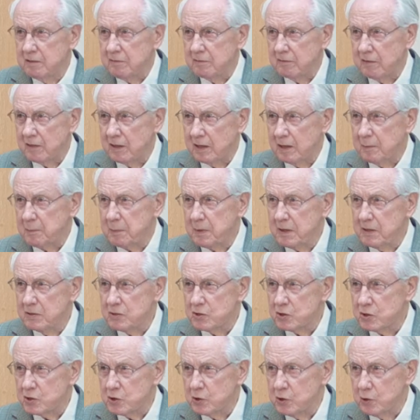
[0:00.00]

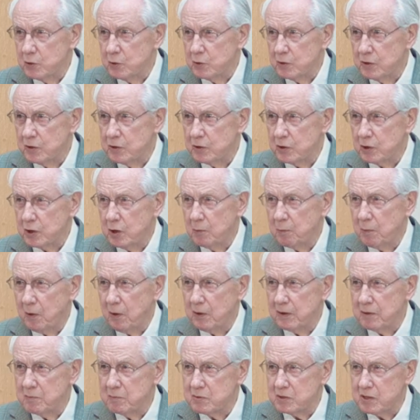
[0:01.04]
Philippians 2, he took
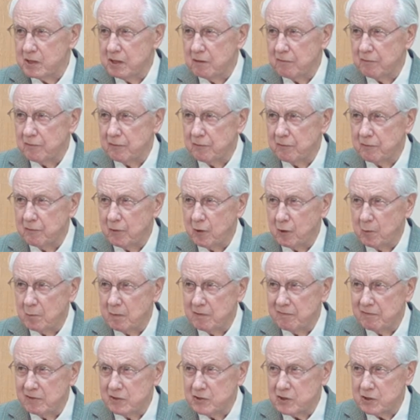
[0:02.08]
upon himself the form
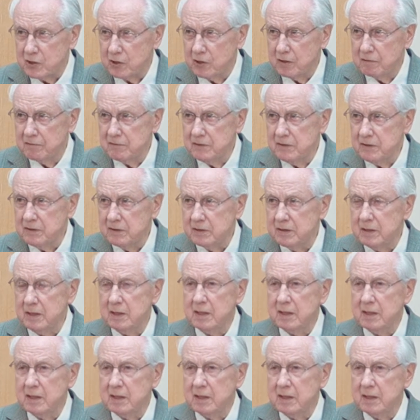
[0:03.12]
of a servant,